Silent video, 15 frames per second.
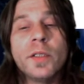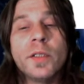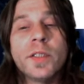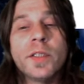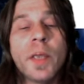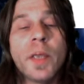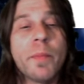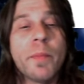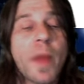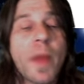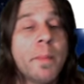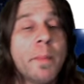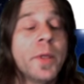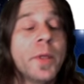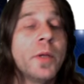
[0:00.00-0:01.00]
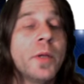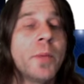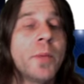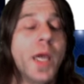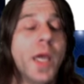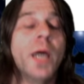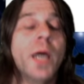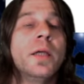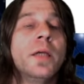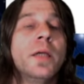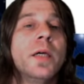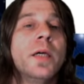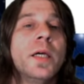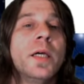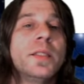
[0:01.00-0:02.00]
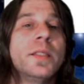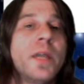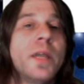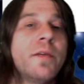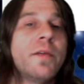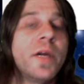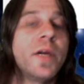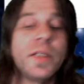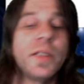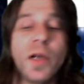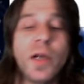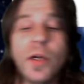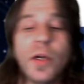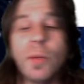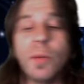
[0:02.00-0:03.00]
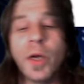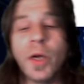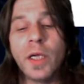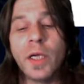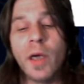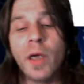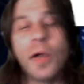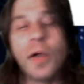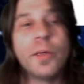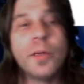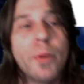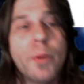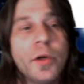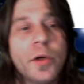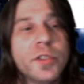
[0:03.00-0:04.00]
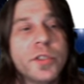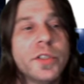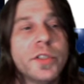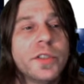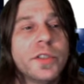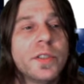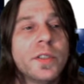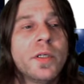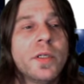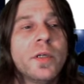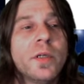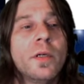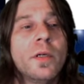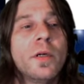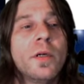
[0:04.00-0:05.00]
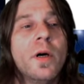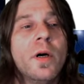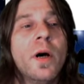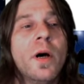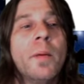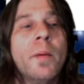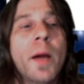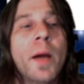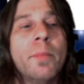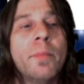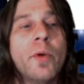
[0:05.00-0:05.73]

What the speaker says: skip that middleman and save a ton of money on your purchase. I